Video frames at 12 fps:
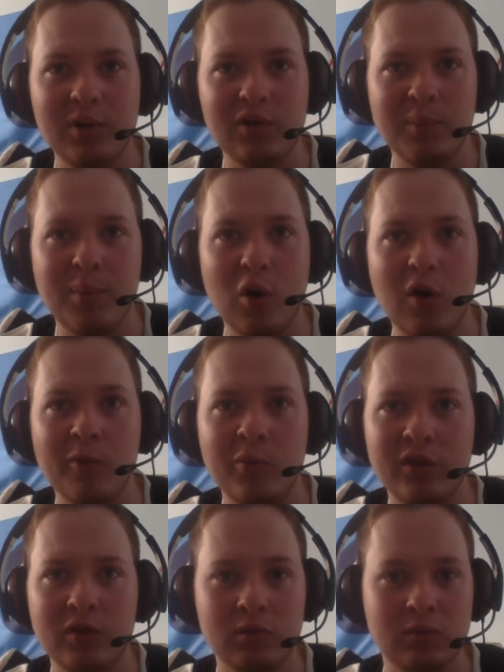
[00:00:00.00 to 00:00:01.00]
to put up
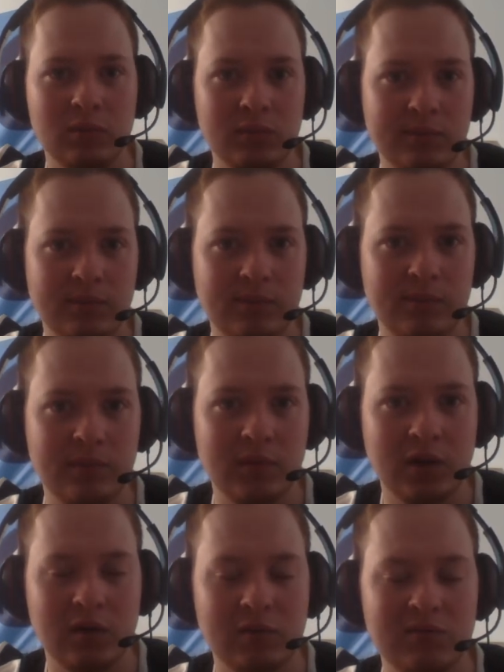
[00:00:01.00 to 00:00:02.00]
with him.
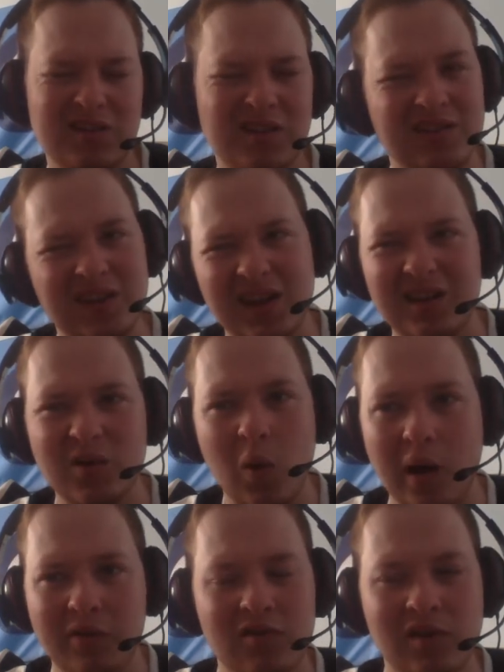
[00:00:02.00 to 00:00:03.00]
To stay, no,
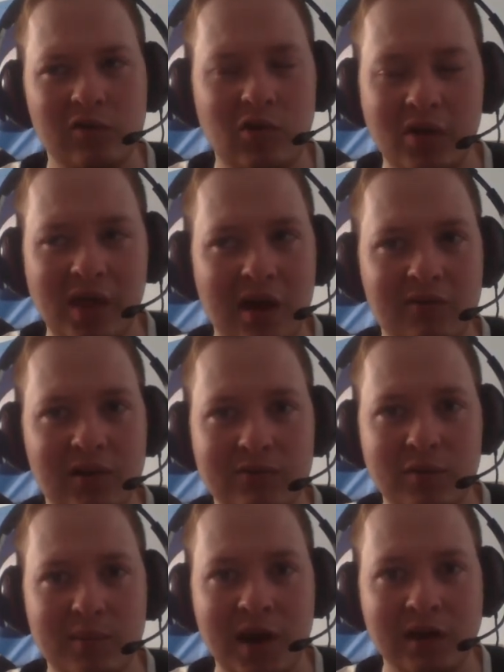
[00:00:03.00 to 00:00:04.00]
I'd still rather have a
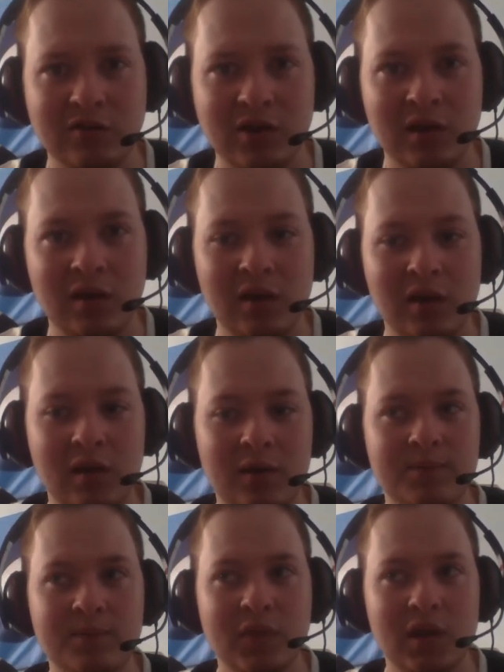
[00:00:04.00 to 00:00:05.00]
different manager.
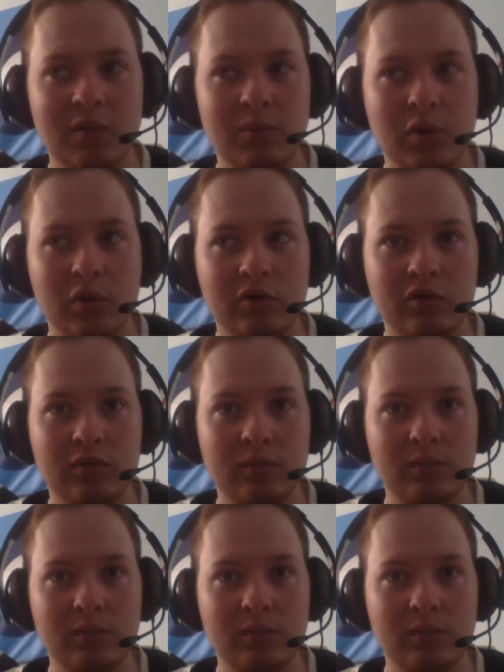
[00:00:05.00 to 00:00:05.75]
But